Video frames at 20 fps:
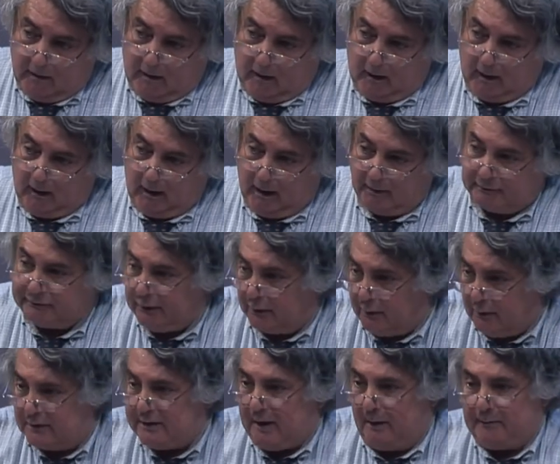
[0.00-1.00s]
After
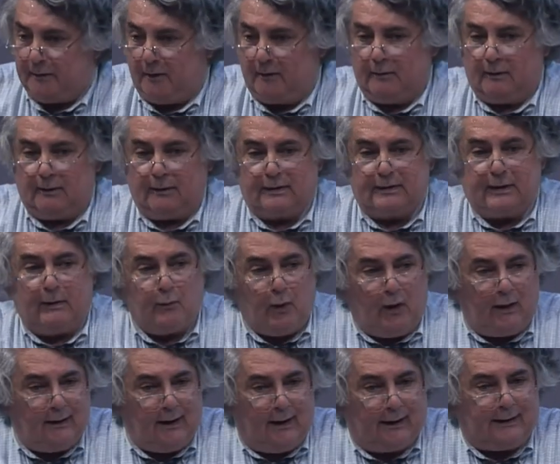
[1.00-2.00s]
all,
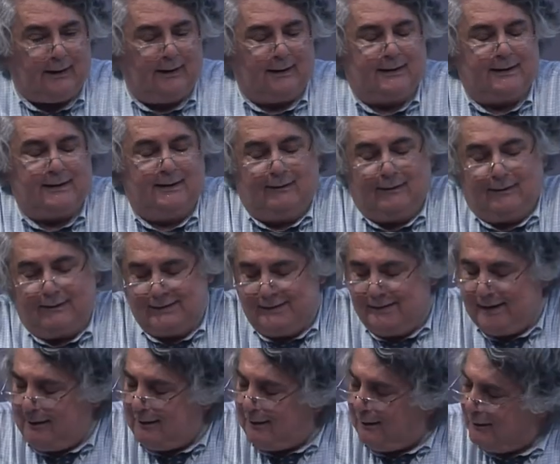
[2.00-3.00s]
someone like
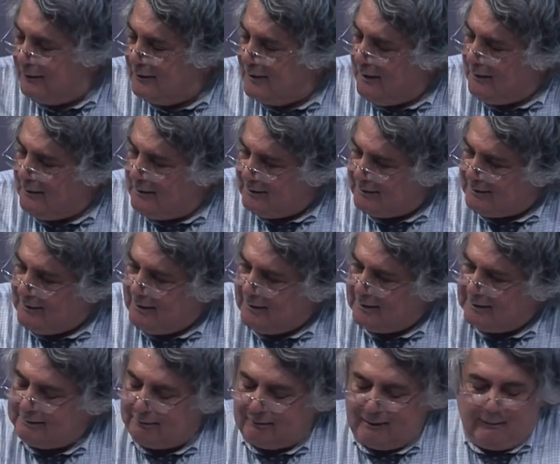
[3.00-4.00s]
general
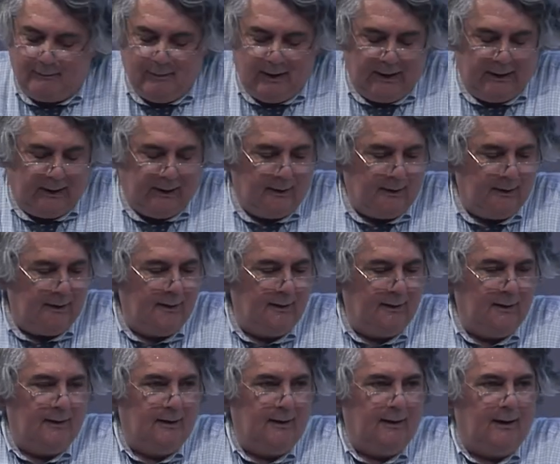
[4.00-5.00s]
extremely
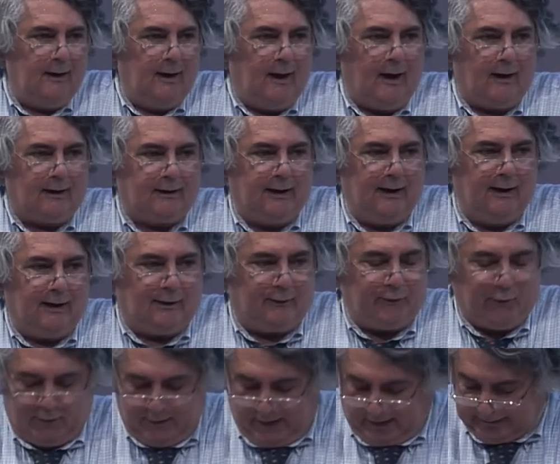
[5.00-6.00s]

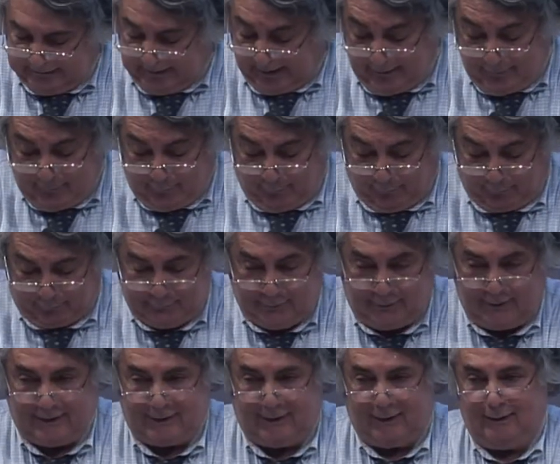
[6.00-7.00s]
careful, like Daniel
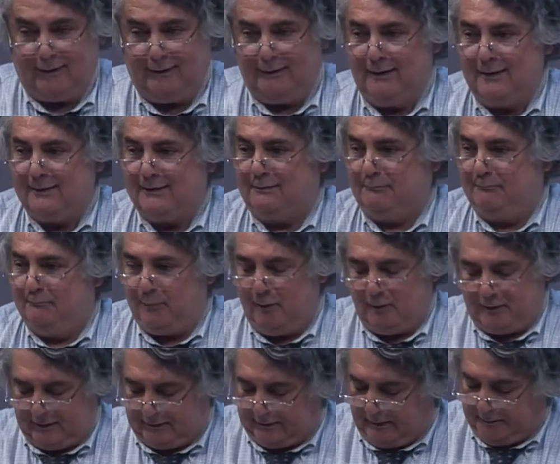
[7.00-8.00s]
Roderick in his
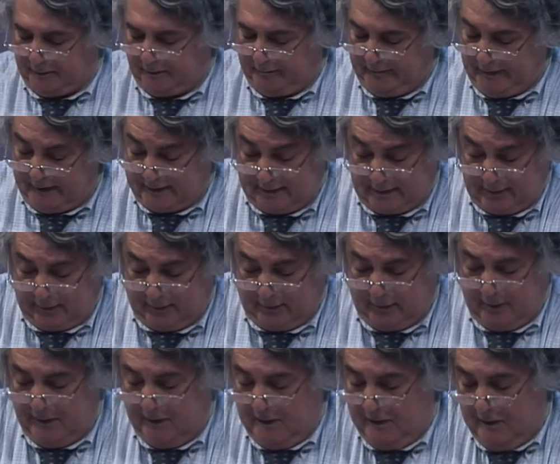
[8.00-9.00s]
book a couple of years ago,
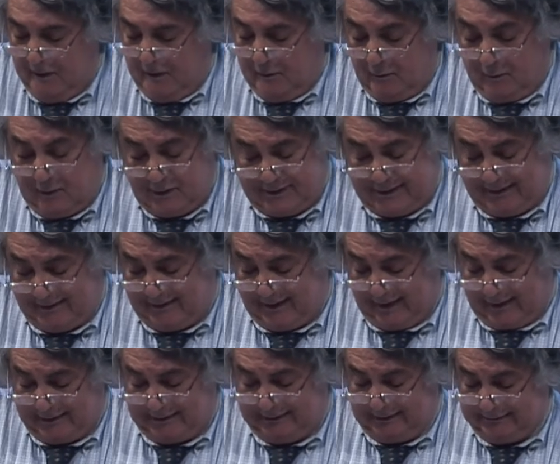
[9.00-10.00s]
was
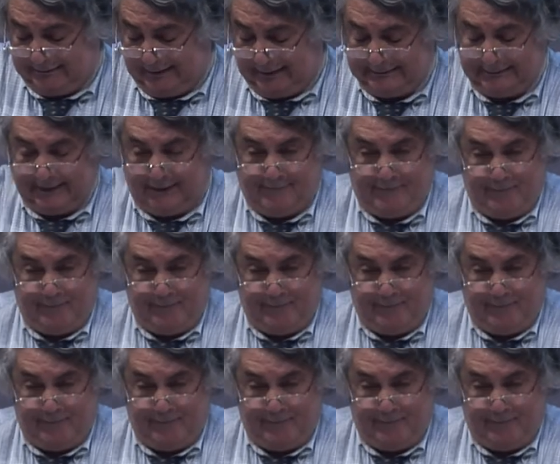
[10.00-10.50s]
suggesting that